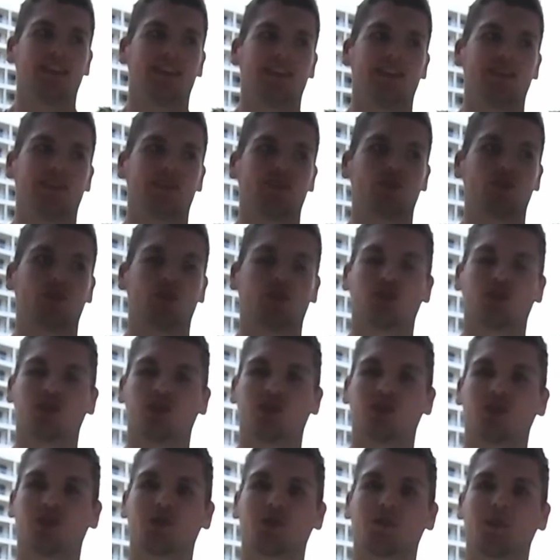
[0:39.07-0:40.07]
was
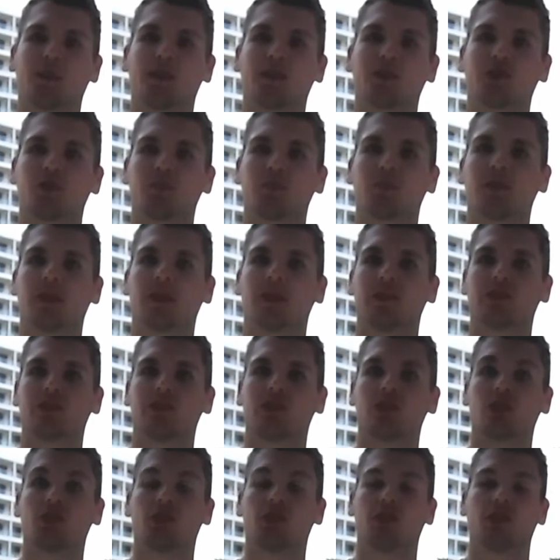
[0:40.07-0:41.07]
just good to spend a couple
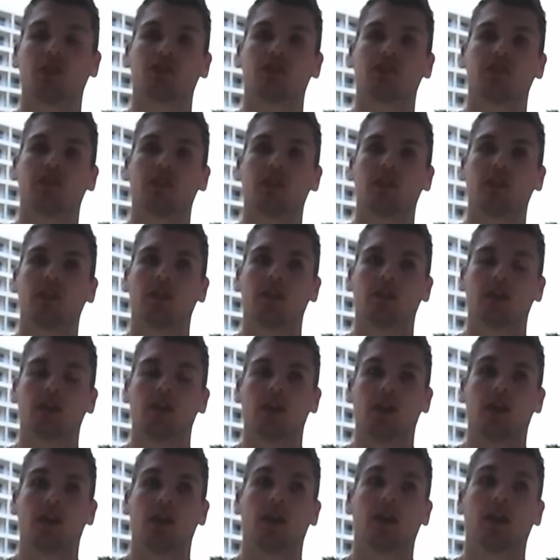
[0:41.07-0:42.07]
hours at the crease, really.
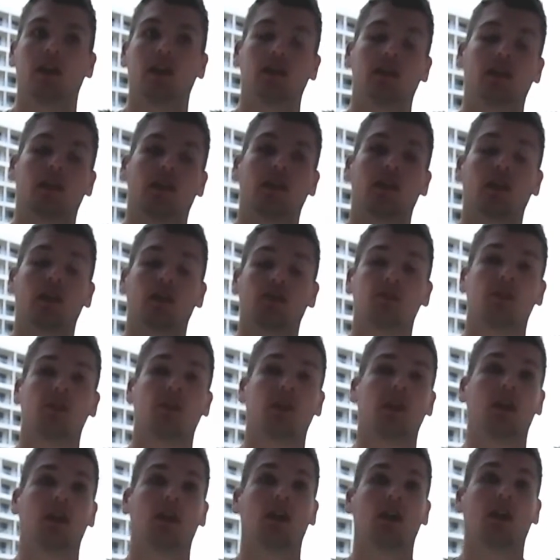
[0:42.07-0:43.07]

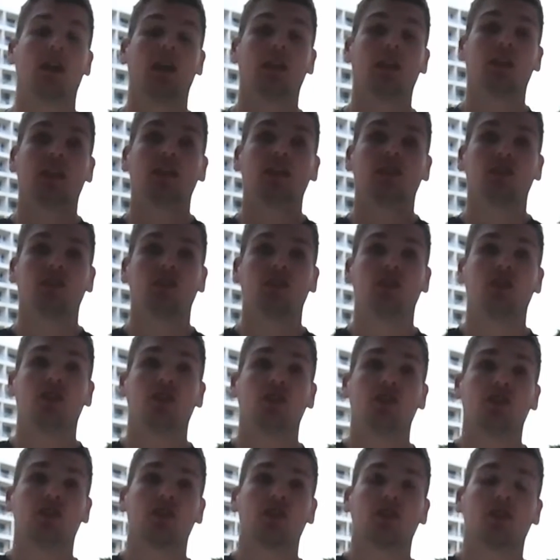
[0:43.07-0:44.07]
Against our lads,
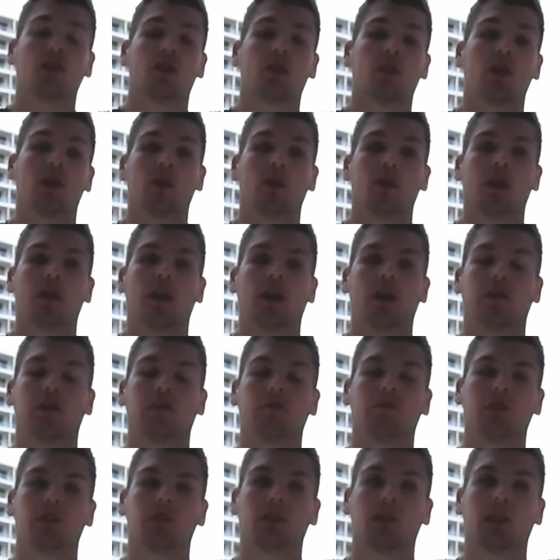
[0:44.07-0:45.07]

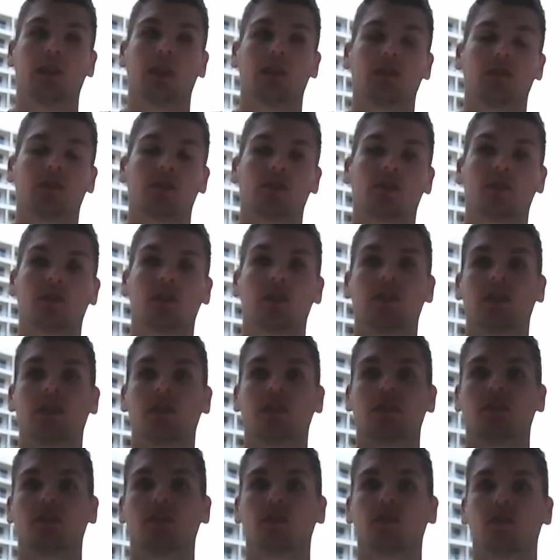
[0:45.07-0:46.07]
I obviously had
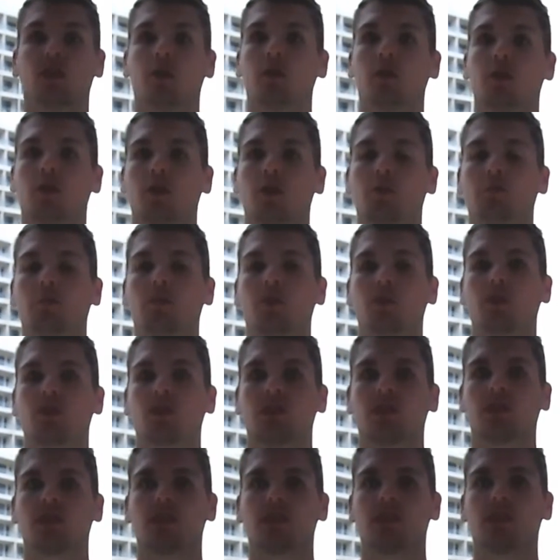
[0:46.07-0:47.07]
Siddy and
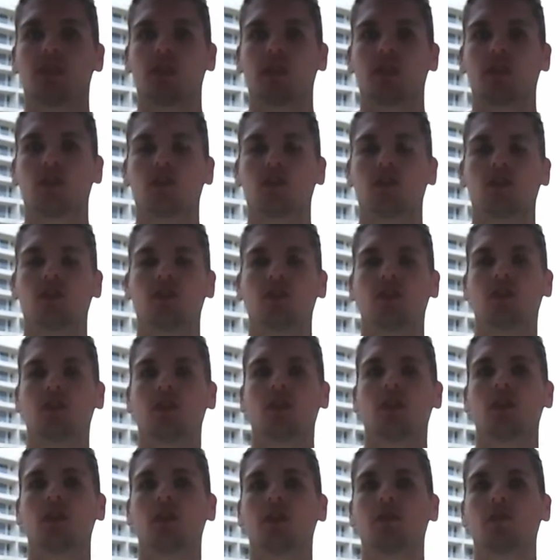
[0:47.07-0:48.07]
Brooksy today.
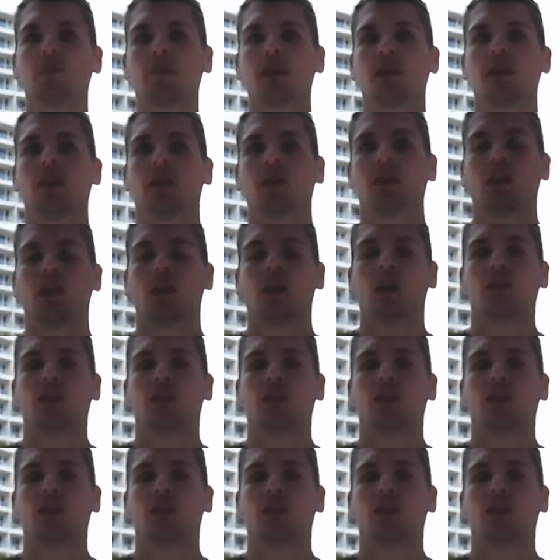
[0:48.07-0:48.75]
They're going to be